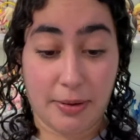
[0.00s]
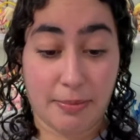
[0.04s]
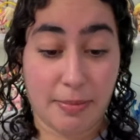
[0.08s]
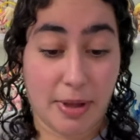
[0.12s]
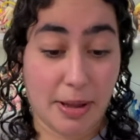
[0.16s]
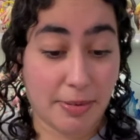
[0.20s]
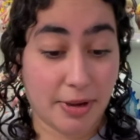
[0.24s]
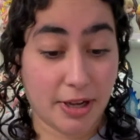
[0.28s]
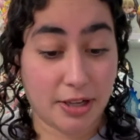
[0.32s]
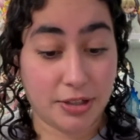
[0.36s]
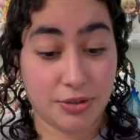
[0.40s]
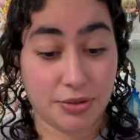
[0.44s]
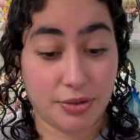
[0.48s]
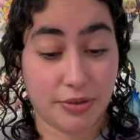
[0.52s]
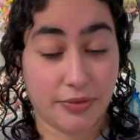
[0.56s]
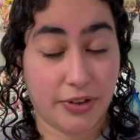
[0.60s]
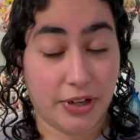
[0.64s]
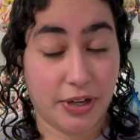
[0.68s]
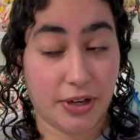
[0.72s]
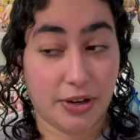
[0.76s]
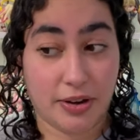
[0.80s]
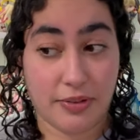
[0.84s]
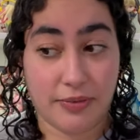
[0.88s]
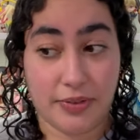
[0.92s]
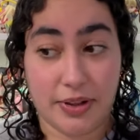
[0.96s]
Maybe I'll do a
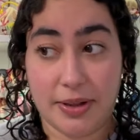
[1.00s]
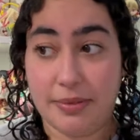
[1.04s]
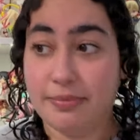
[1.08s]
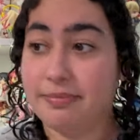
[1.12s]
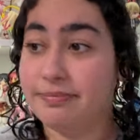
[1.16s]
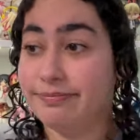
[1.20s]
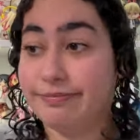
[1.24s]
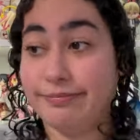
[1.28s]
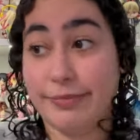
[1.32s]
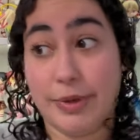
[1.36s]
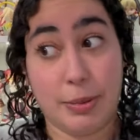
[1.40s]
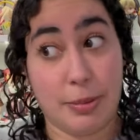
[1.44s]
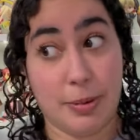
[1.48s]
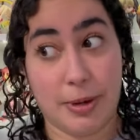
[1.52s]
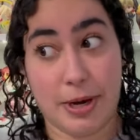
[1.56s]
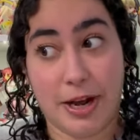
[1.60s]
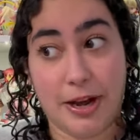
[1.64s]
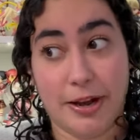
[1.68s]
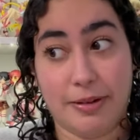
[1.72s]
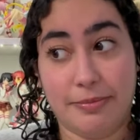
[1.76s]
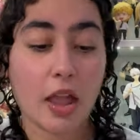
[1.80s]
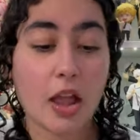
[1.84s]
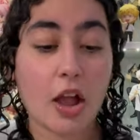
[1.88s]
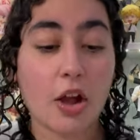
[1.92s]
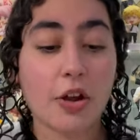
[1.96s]
video of it. Maybe
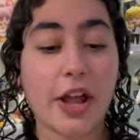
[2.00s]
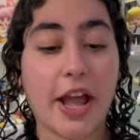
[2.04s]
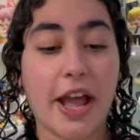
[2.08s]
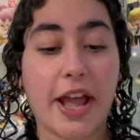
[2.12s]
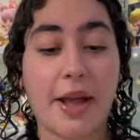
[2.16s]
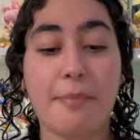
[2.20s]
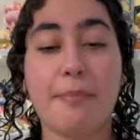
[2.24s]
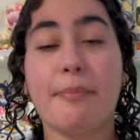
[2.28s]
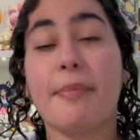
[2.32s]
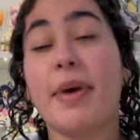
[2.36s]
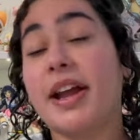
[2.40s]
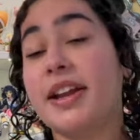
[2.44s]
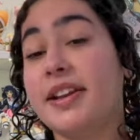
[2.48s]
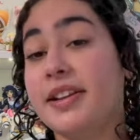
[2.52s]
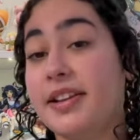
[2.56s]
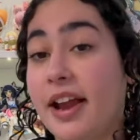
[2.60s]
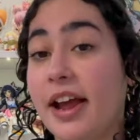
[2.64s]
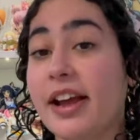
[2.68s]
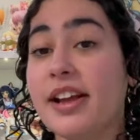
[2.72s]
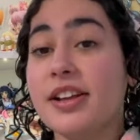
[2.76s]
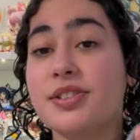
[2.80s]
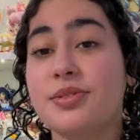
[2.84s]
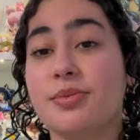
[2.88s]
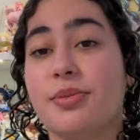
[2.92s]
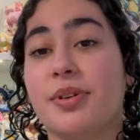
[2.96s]
not. Okay, my
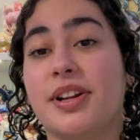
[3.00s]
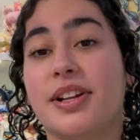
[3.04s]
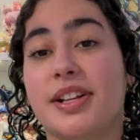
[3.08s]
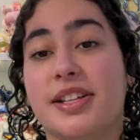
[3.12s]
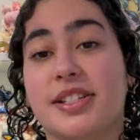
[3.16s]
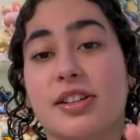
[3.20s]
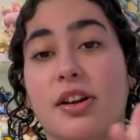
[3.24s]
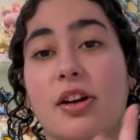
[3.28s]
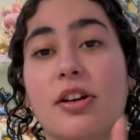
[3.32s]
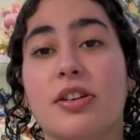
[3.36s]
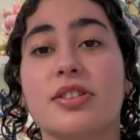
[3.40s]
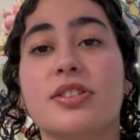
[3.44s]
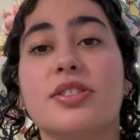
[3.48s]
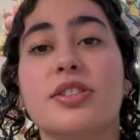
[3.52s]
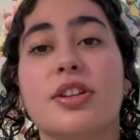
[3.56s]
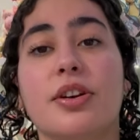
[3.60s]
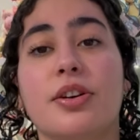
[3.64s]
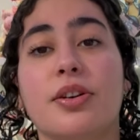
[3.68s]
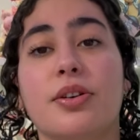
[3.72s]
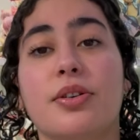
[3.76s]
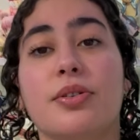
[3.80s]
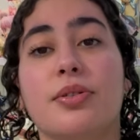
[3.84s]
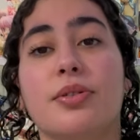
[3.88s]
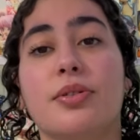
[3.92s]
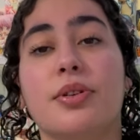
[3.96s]
next one is
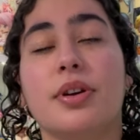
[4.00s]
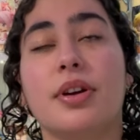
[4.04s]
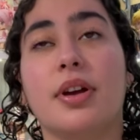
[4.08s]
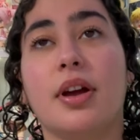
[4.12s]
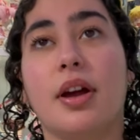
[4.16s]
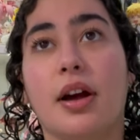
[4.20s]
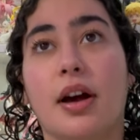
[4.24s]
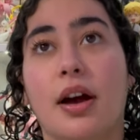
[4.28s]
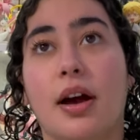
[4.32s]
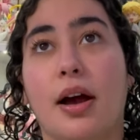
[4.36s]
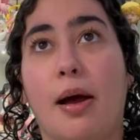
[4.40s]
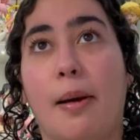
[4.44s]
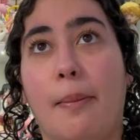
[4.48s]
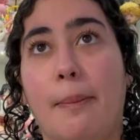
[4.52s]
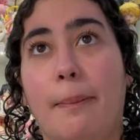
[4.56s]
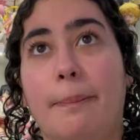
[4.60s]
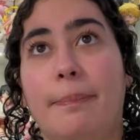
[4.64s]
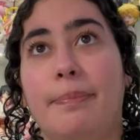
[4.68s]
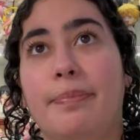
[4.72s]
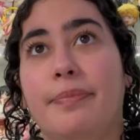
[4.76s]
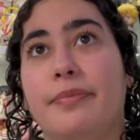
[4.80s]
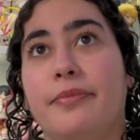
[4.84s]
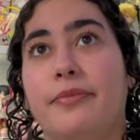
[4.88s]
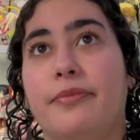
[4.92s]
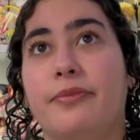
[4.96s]
also um,
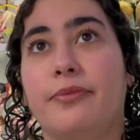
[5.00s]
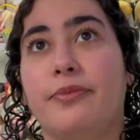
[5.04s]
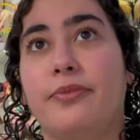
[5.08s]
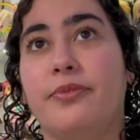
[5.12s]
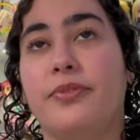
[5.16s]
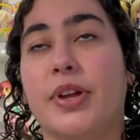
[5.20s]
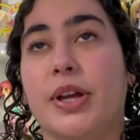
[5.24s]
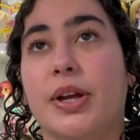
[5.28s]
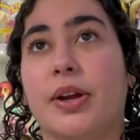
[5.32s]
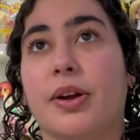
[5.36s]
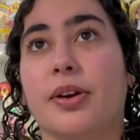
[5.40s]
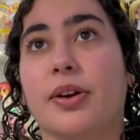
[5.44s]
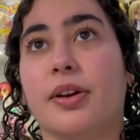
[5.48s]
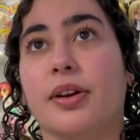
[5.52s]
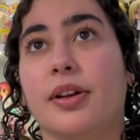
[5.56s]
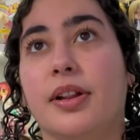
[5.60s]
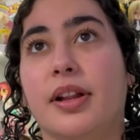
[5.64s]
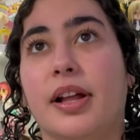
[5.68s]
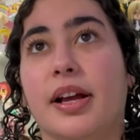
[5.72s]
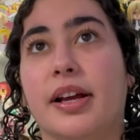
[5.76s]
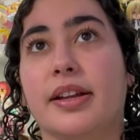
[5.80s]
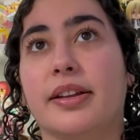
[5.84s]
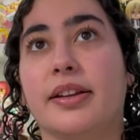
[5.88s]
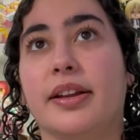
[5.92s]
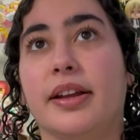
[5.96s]
figure
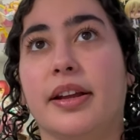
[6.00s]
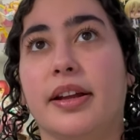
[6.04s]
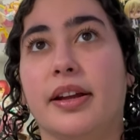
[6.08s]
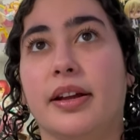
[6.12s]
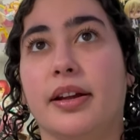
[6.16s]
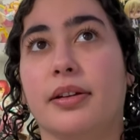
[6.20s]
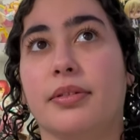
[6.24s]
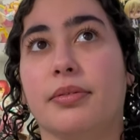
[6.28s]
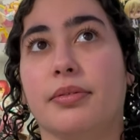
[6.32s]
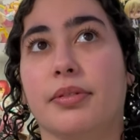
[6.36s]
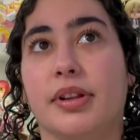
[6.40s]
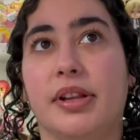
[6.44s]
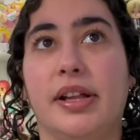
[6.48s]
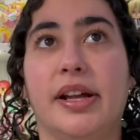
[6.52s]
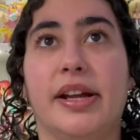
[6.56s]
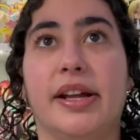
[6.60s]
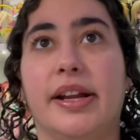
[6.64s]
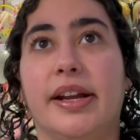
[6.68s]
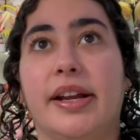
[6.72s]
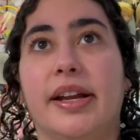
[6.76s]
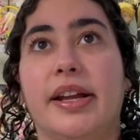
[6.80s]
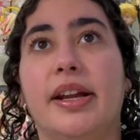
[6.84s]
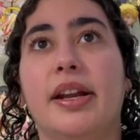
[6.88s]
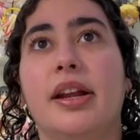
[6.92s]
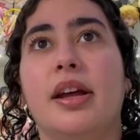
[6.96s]
collecting
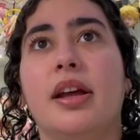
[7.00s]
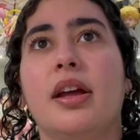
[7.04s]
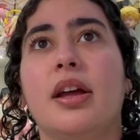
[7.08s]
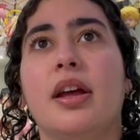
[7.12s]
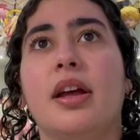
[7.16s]
related.